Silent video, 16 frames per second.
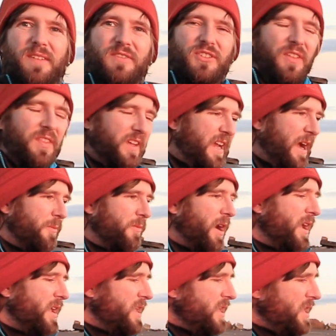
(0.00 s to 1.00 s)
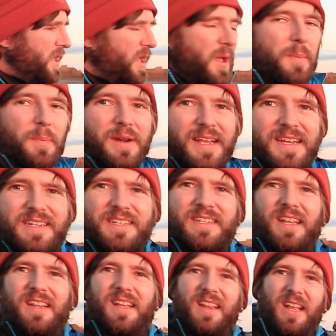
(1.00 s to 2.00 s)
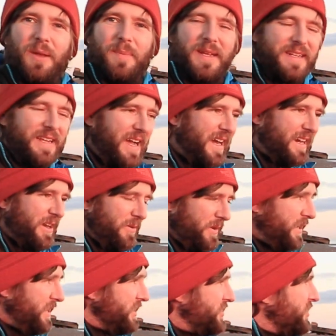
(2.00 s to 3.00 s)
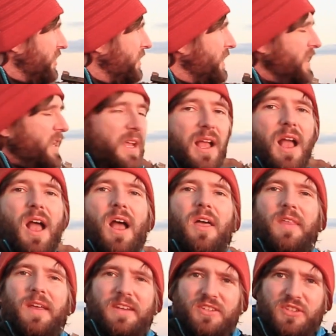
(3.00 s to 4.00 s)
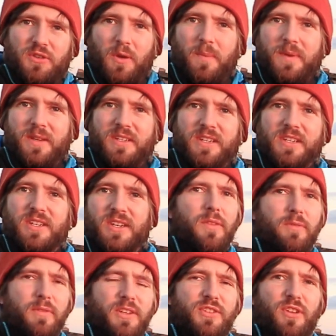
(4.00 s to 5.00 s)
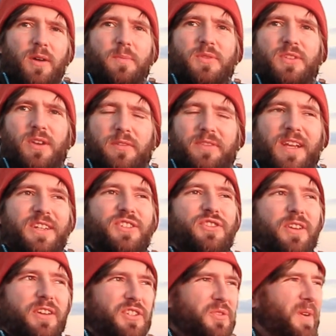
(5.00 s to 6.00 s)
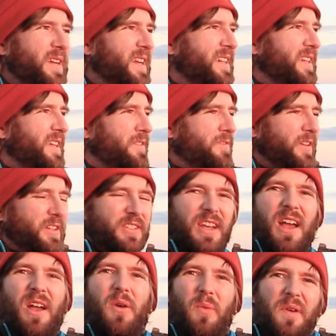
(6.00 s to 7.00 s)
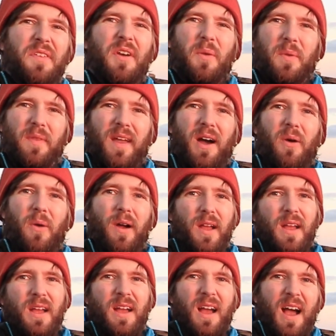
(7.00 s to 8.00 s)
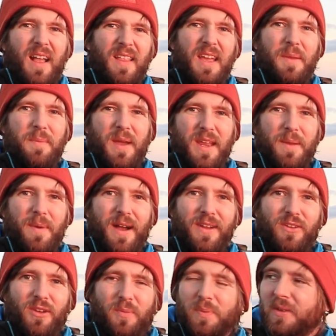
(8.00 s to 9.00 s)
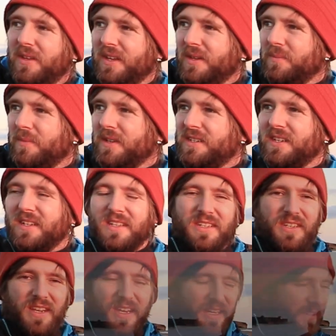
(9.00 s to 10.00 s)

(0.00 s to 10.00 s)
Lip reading: levels on the camera, but it is still a little bit dark out here. So there's the 2 images: 3-stop soft edge graduated ND filter, with or without. I'll let you make your mind up. You can basically see.